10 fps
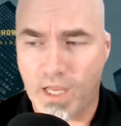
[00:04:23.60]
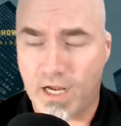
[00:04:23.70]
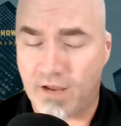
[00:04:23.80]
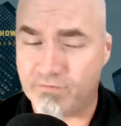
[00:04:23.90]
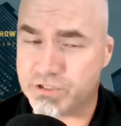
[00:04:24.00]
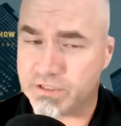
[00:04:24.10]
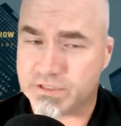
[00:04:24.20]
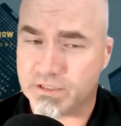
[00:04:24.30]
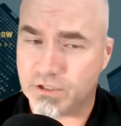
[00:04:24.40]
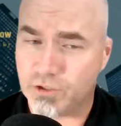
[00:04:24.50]
And obviously
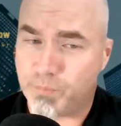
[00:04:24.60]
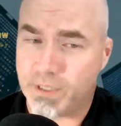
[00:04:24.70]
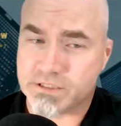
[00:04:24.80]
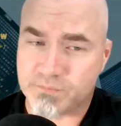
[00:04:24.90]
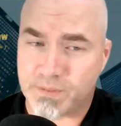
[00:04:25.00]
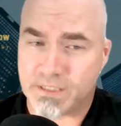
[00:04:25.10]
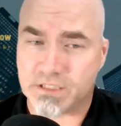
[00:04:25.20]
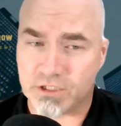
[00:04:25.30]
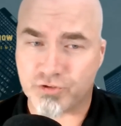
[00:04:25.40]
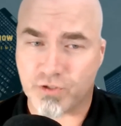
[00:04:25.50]
it's in UPS's
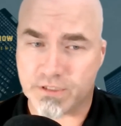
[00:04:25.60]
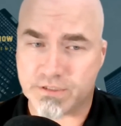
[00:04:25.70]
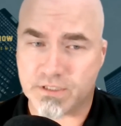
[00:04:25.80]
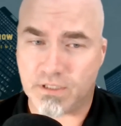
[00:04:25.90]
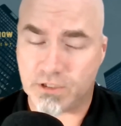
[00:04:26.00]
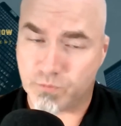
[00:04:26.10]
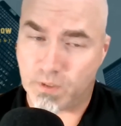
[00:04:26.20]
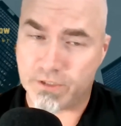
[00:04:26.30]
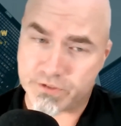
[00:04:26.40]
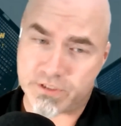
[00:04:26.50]
best interest, as
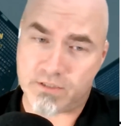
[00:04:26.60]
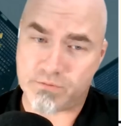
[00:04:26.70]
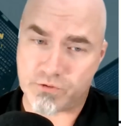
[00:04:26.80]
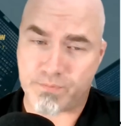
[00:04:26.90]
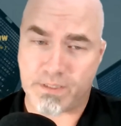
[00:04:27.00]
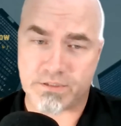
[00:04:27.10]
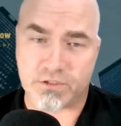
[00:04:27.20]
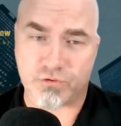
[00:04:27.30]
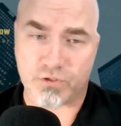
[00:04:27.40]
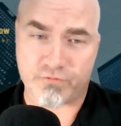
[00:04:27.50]
well as the Teamsters' best
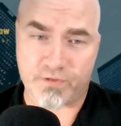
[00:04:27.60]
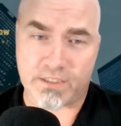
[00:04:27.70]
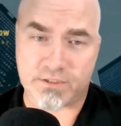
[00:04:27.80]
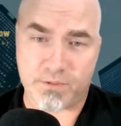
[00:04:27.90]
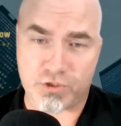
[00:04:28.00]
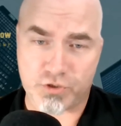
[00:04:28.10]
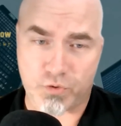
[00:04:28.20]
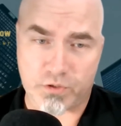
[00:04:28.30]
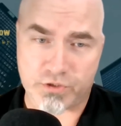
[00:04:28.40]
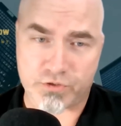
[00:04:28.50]
interest, for that to be a
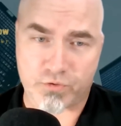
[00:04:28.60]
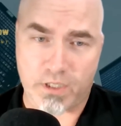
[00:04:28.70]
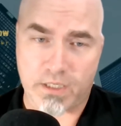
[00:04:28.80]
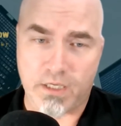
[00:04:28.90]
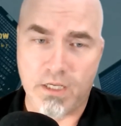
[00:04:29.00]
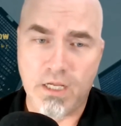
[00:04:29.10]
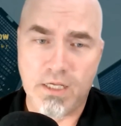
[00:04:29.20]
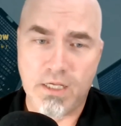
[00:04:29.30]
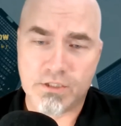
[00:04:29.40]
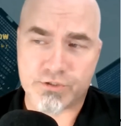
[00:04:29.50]
shortened strike.
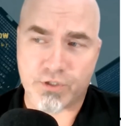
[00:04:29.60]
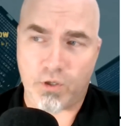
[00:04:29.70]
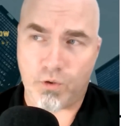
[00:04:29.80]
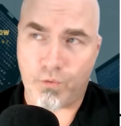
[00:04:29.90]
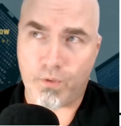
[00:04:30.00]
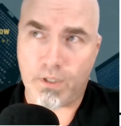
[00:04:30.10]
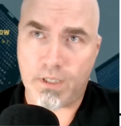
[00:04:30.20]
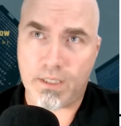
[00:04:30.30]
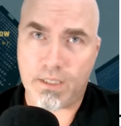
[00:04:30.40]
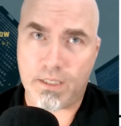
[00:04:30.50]
So
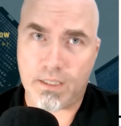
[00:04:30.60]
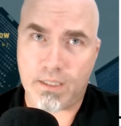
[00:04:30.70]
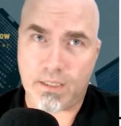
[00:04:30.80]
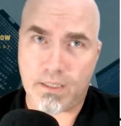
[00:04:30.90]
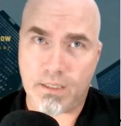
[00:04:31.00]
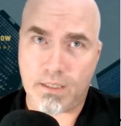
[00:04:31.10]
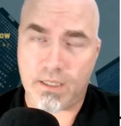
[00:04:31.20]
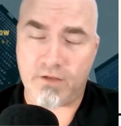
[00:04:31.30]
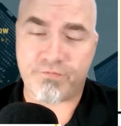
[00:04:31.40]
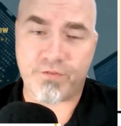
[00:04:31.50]

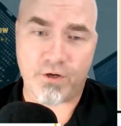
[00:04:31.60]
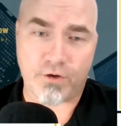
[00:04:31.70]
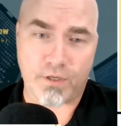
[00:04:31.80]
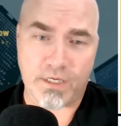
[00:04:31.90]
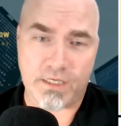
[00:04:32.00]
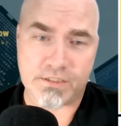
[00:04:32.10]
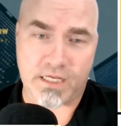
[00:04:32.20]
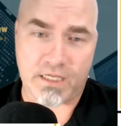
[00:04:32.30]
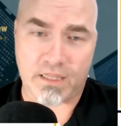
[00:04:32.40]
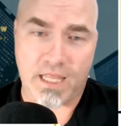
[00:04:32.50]
if there is
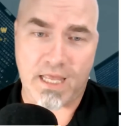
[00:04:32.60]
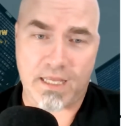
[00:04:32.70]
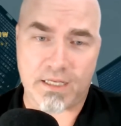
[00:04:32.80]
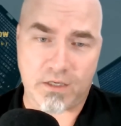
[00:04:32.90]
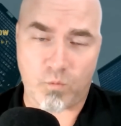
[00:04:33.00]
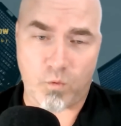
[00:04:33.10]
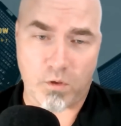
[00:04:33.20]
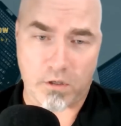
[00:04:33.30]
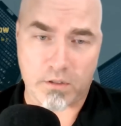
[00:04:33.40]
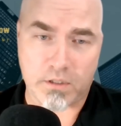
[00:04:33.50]
a lag in
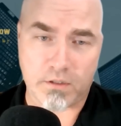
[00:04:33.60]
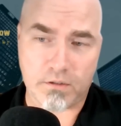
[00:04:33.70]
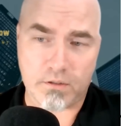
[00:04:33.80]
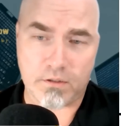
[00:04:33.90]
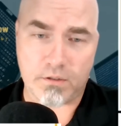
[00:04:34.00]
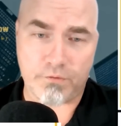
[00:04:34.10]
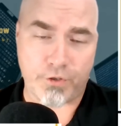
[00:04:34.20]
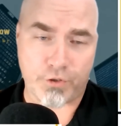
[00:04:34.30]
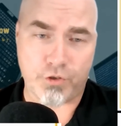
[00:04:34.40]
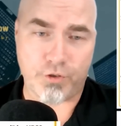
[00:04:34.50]
work,
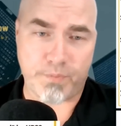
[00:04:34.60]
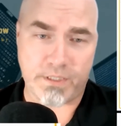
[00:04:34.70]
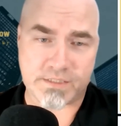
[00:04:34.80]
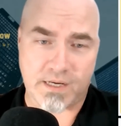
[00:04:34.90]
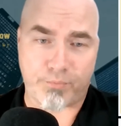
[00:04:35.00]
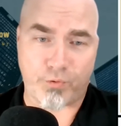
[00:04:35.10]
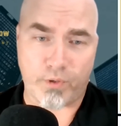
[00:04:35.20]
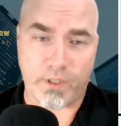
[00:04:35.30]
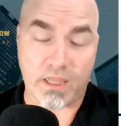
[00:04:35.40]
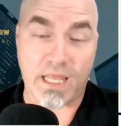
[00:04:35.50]
there could be
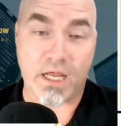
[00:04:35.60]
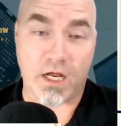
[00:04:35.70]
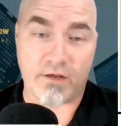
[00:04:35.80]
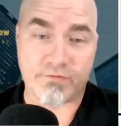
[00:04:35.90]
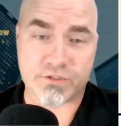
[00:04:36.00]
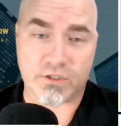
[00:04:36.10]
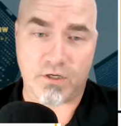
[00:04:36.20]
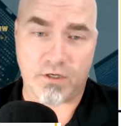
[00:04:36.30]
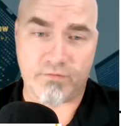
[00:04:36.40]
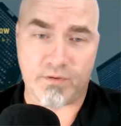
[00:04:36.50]
temporary layoffs
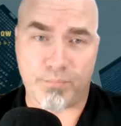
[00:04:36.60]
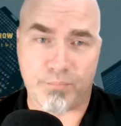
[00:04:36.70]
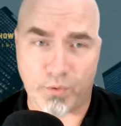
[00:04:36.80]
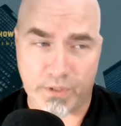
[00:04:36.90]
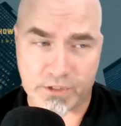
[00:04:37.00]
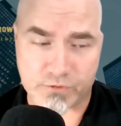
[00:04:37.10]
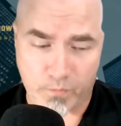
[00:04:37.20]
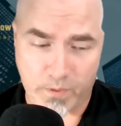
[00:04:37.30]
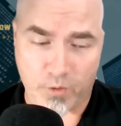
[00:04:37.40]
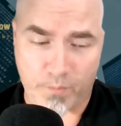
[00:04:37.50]
of employees
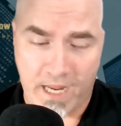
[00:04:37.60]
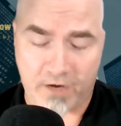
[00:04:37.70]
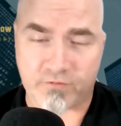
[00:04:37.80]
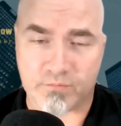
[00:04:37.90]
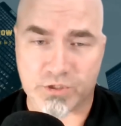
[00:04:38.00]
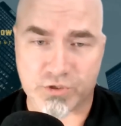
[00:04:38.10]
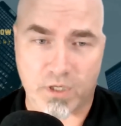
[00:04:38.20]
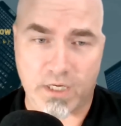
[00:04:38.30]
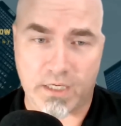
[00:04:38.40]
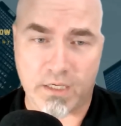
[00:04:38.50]
when we go back from a
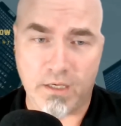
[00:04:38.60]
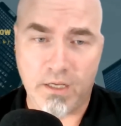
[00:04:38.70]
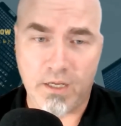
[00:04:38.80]
strike,